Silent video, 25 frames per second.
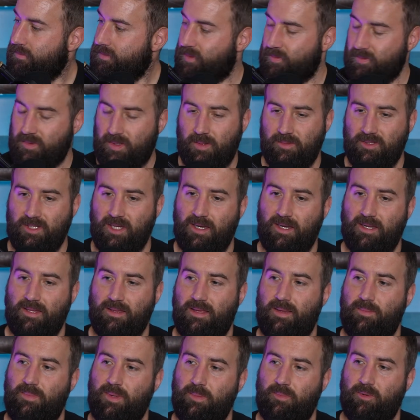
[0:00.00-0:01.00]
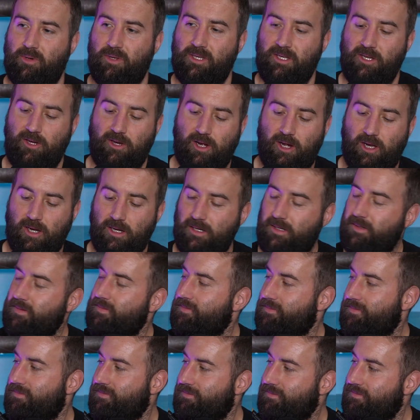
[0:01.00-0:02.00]
Sometimes you gotta let people into your heart.
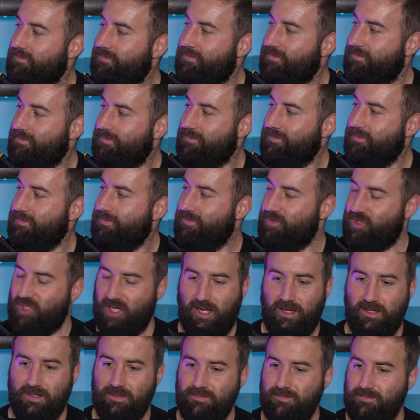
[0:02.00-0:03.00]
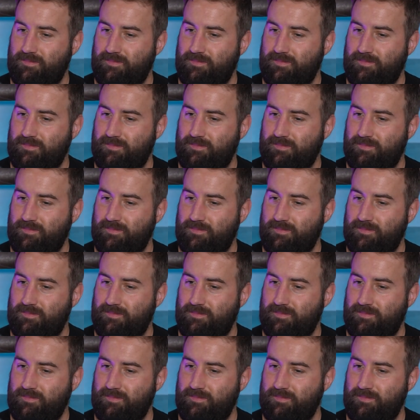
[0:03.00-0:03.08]
China.